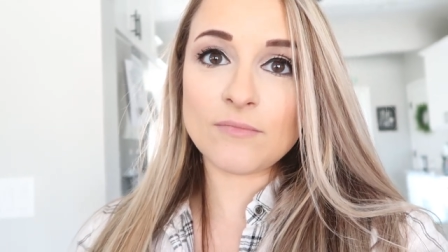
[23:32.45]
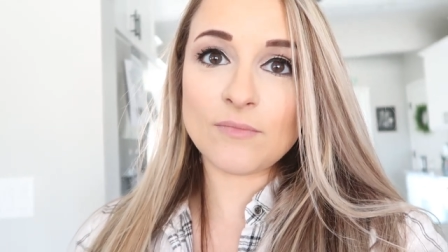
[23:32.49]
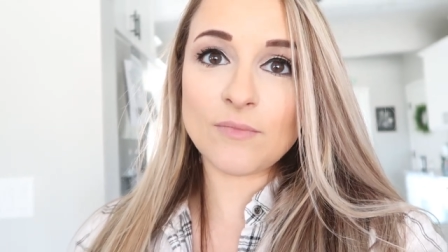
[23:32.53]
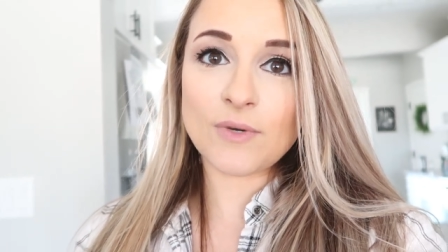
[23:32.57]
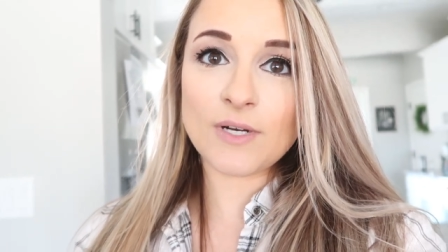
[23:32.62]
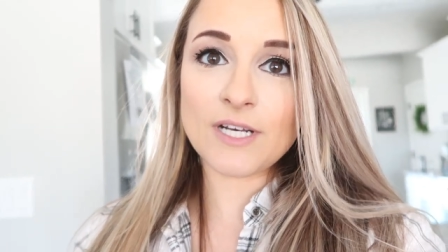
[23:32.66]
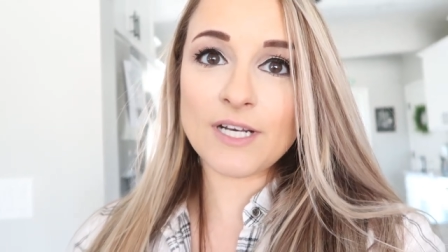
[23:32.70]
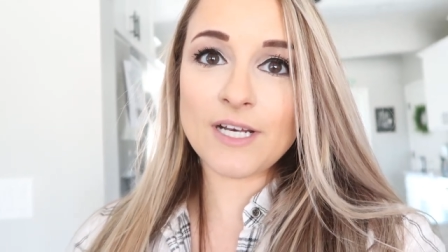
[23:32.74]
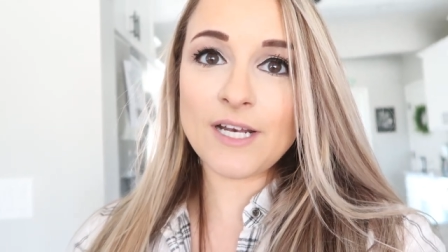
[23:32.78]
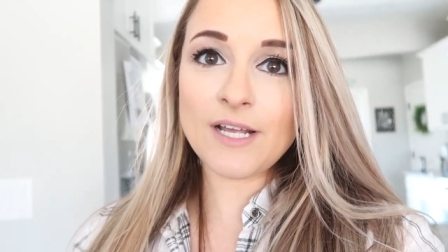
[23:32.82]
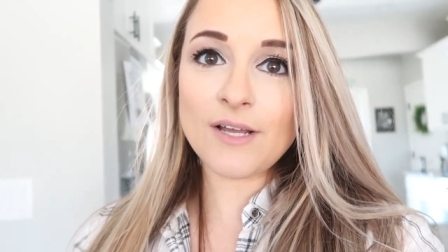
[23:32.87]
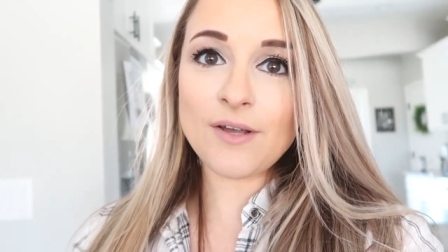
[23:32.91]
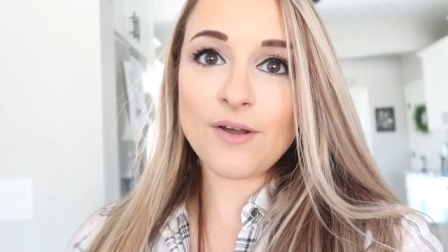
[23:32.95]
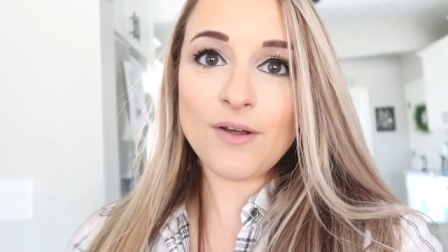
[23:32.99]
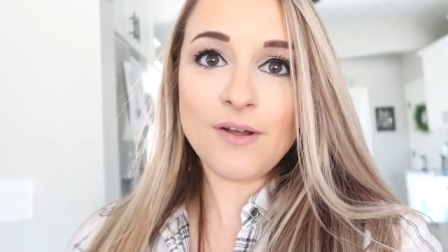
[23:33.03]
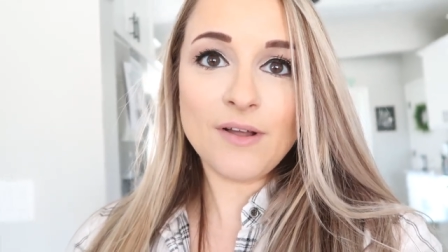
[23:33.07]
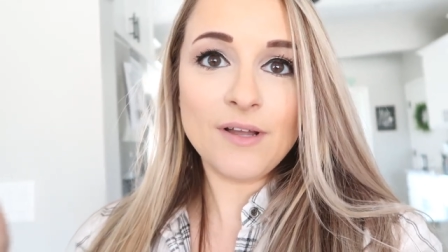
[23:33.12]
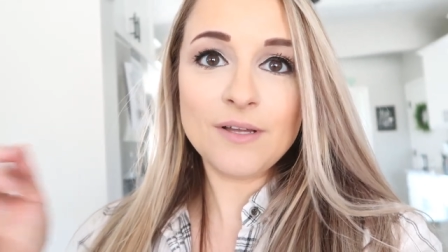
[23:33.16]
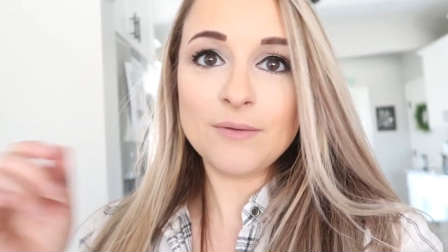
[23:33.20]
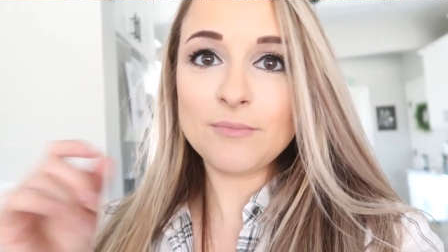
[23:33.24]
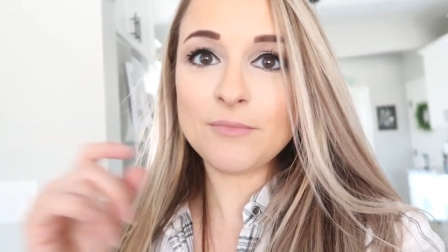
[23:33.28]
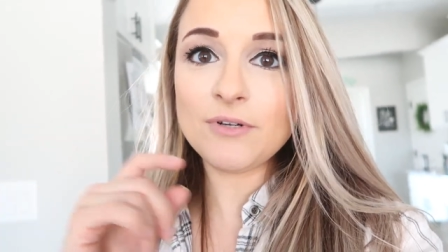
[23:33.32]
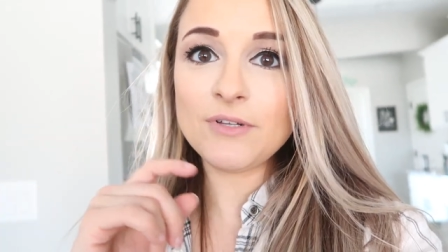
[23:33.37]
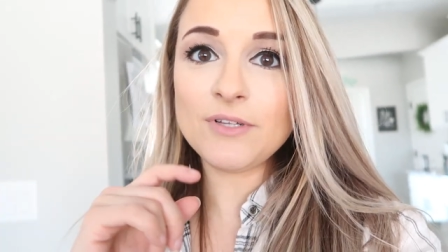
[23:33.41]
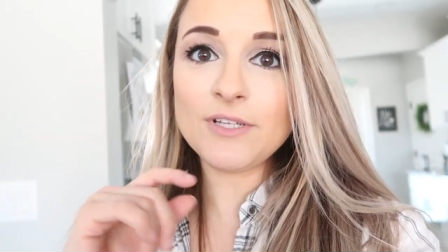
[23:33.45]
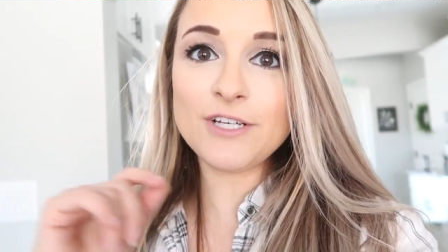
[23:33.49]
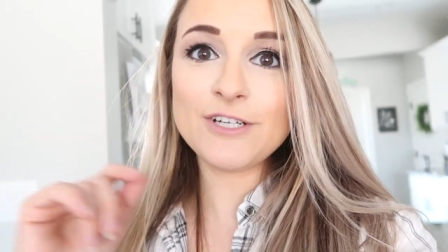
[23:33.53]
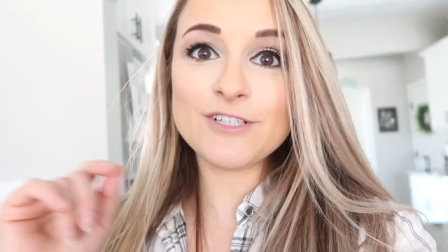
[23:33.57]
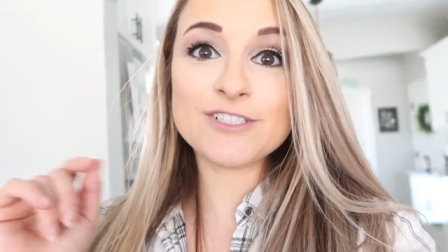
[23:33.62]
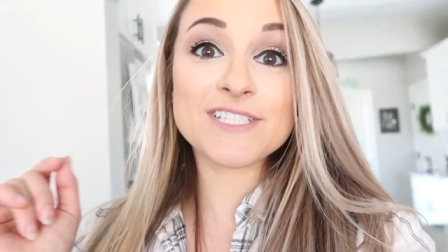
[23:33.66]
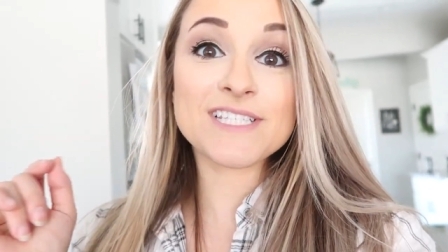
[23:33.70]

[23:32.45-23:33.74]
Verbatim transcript: what did I call him earlier?